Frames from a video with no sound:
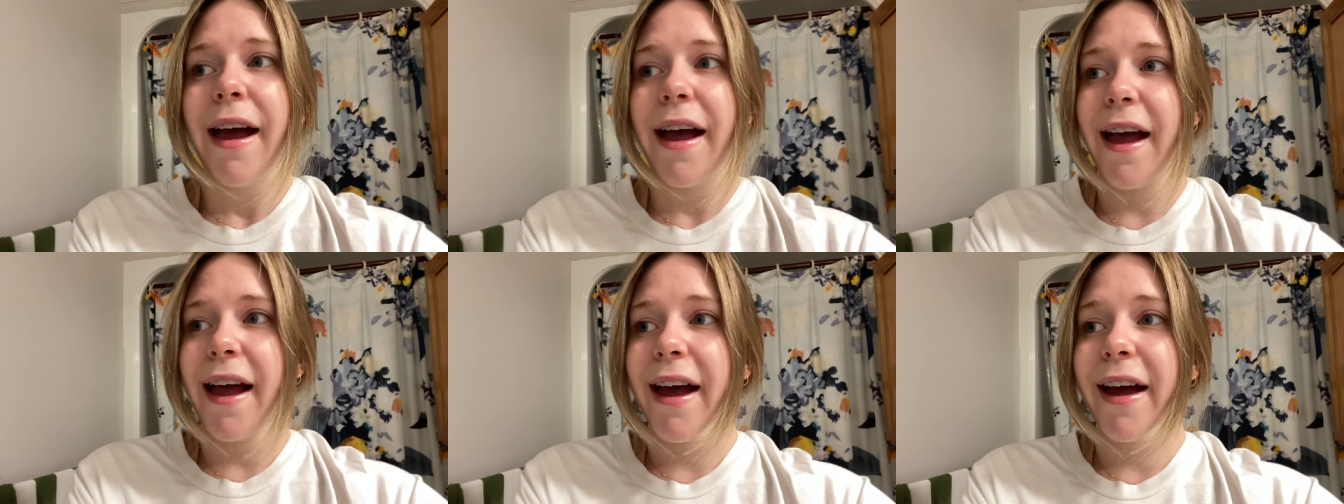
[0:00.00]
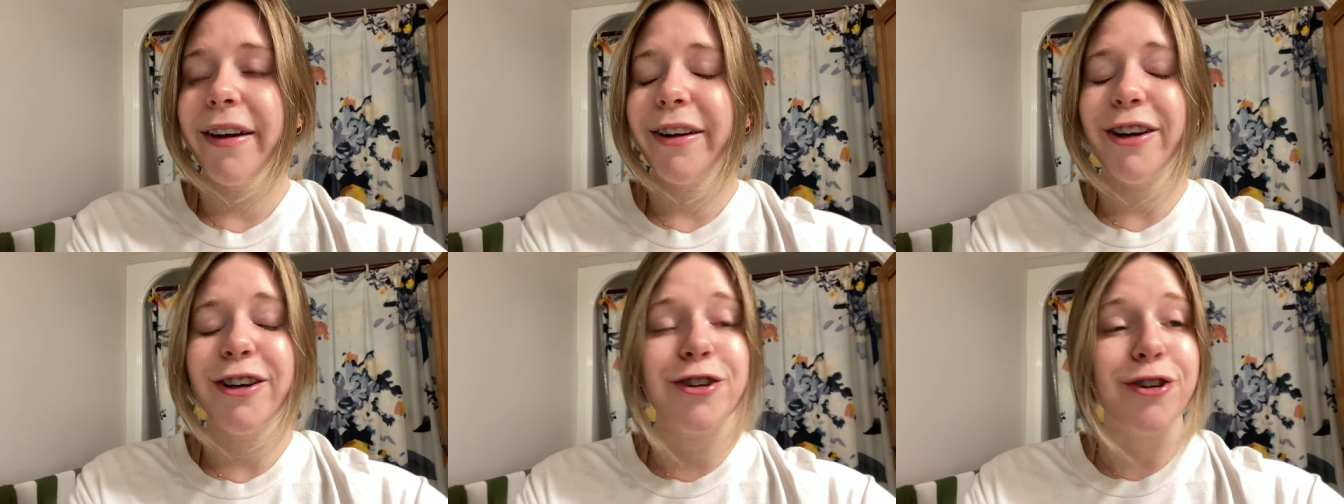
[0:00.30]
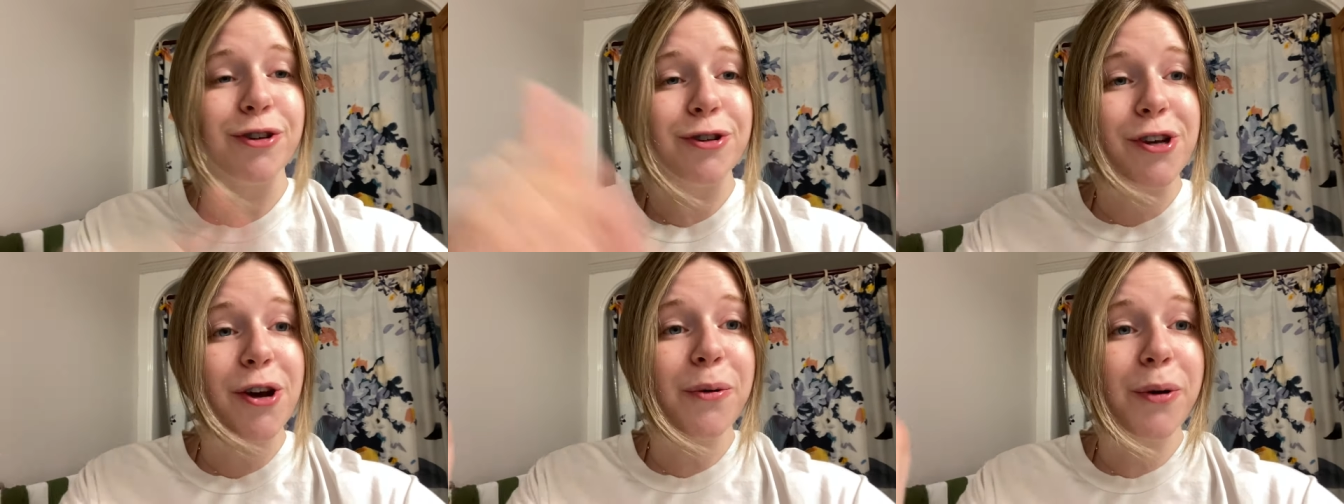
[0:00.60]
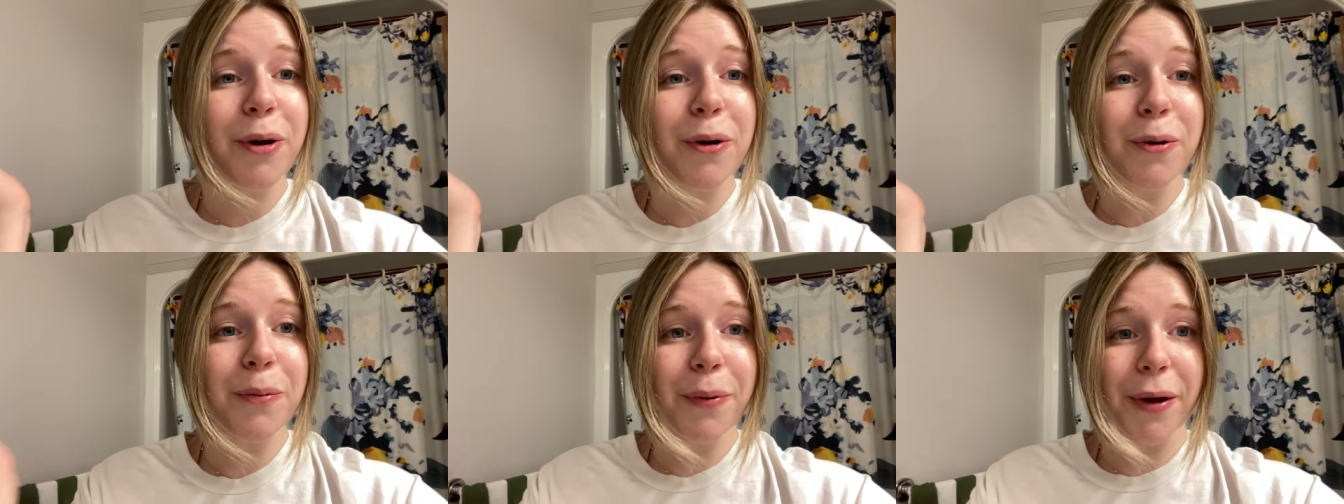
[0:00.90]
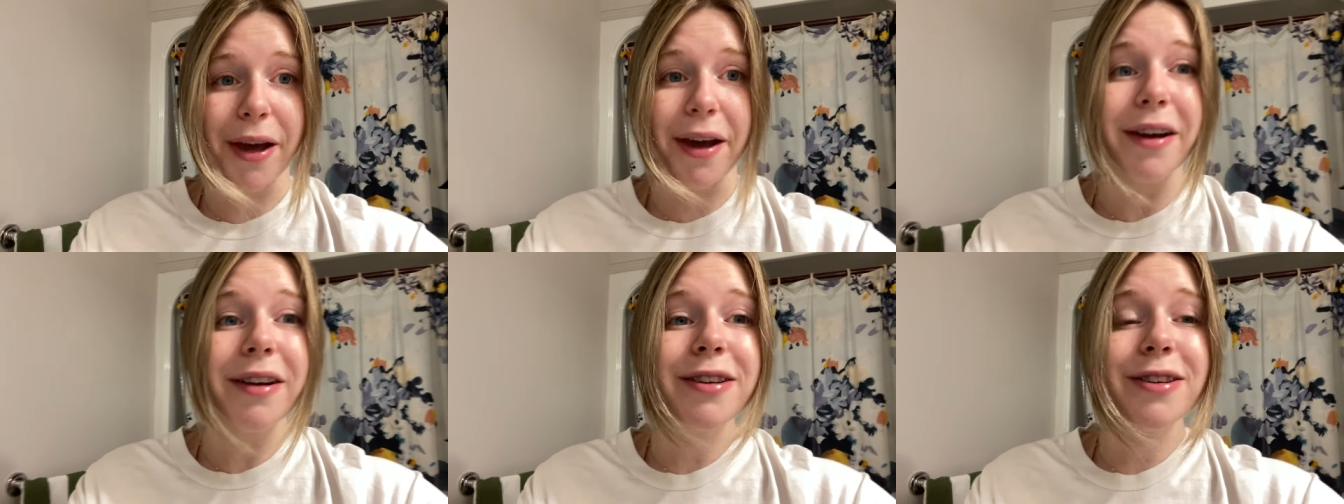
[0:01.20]
And it turns out we were
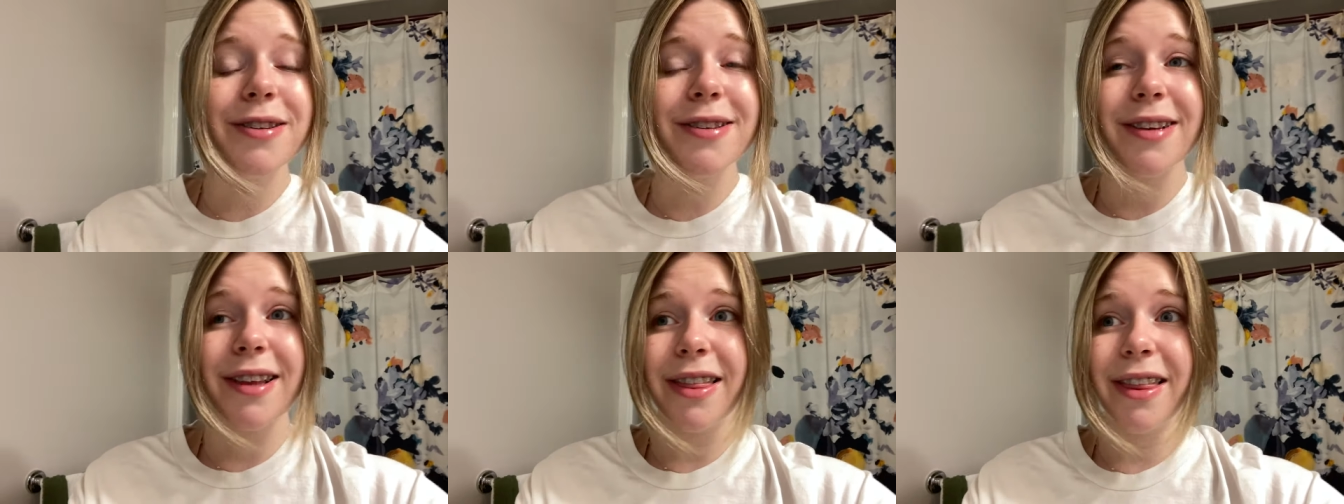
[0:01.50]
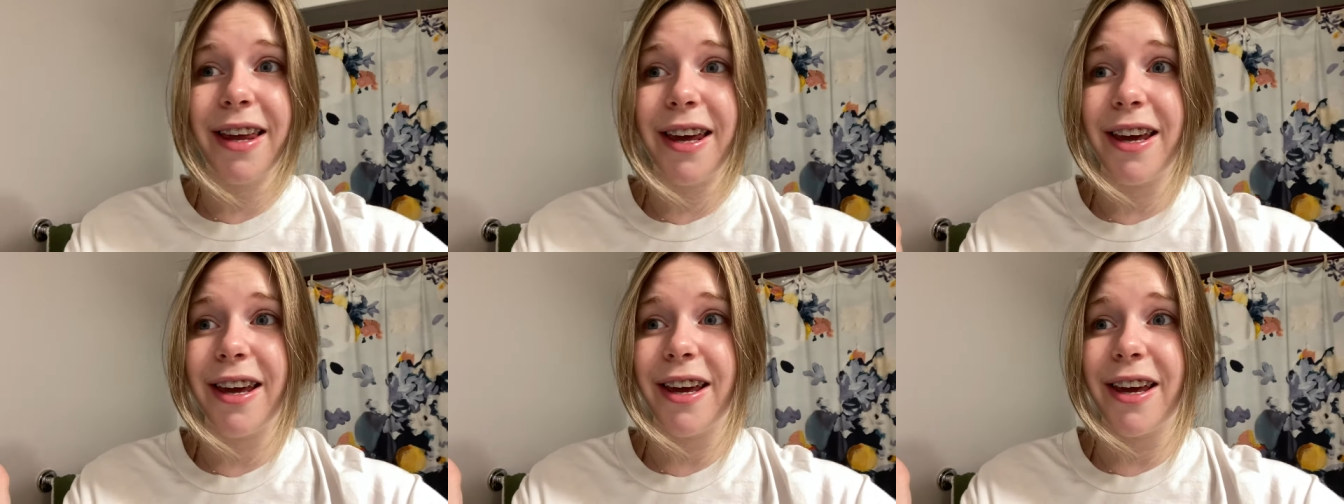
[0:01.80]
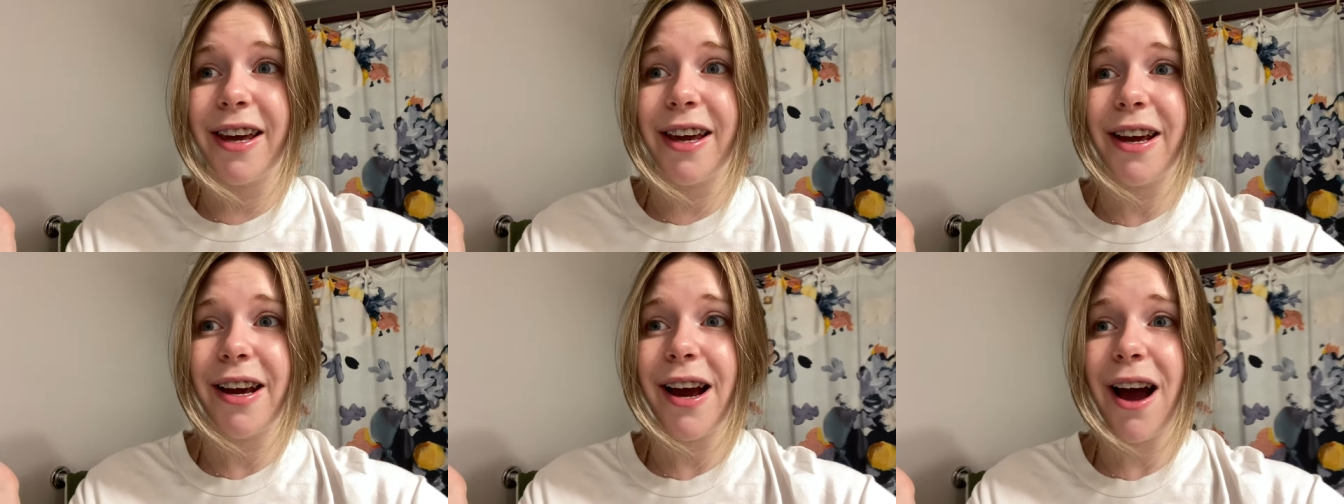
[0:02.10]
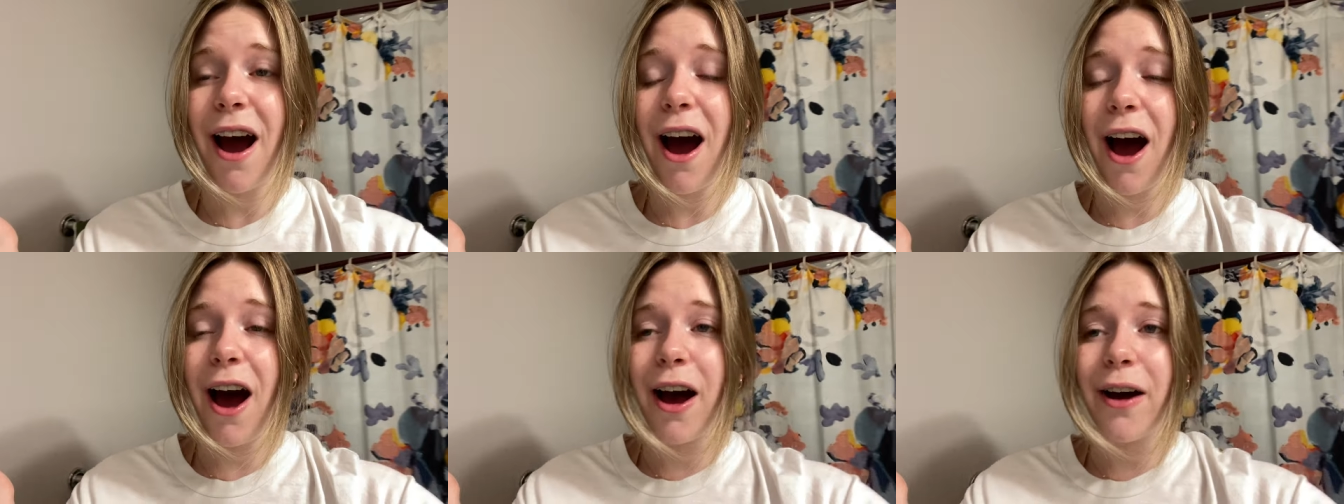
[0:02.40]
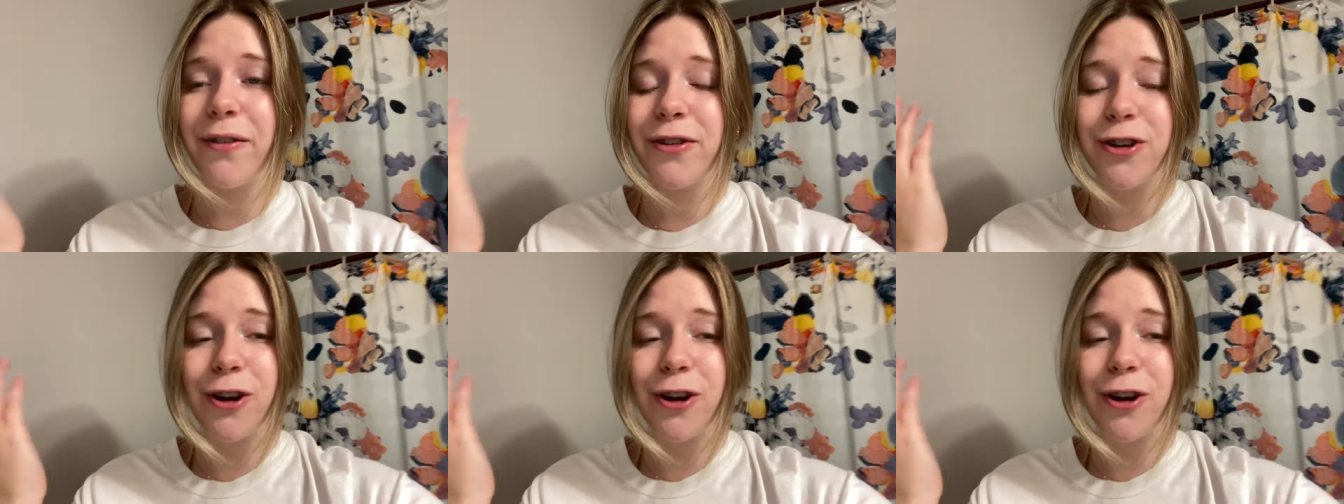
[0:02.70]
picked. The uh,